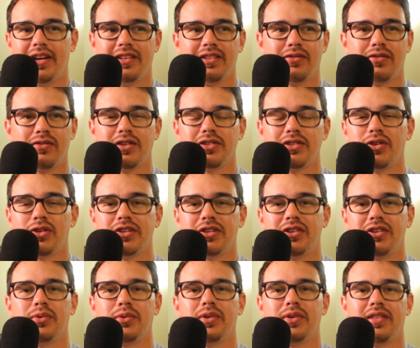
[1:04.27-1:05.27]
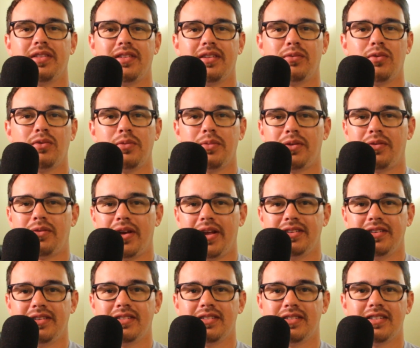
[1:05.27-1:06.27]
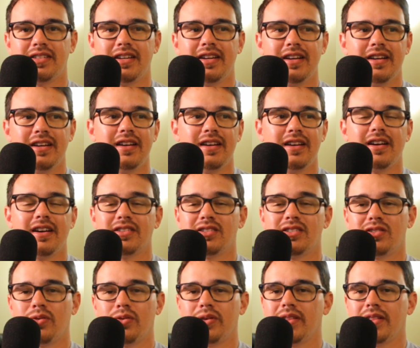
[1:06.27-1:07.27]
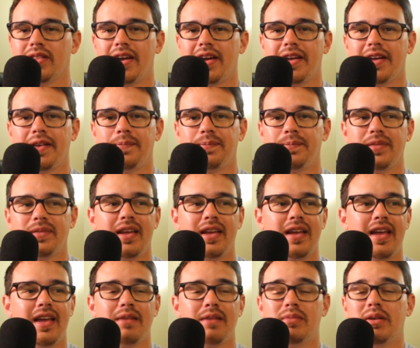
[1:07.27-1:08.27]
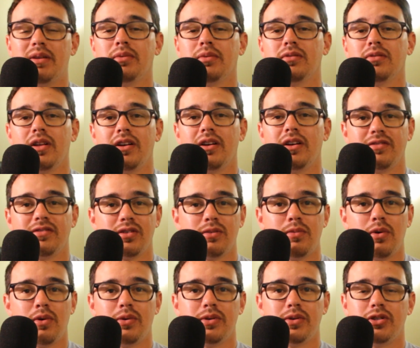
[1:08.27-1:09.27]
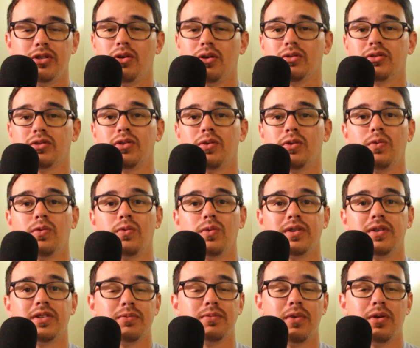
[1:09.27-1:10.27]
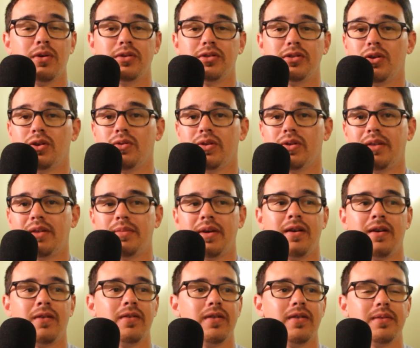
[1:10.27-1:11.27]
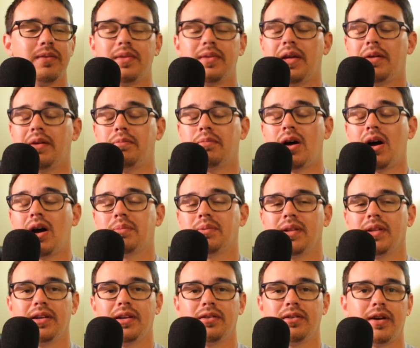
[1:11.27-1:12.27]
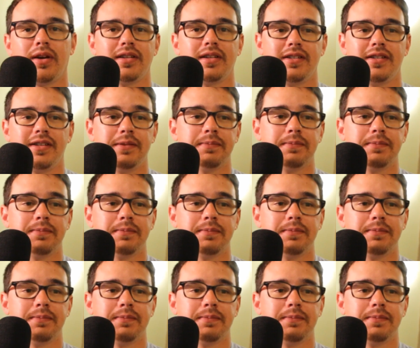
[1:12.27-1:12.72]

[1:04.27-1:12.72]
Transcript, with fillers: the frustration with the Roman Reigns uh, storyline, and people love Samoa Joe. So when Samoa Joe came out, they popped like crazy.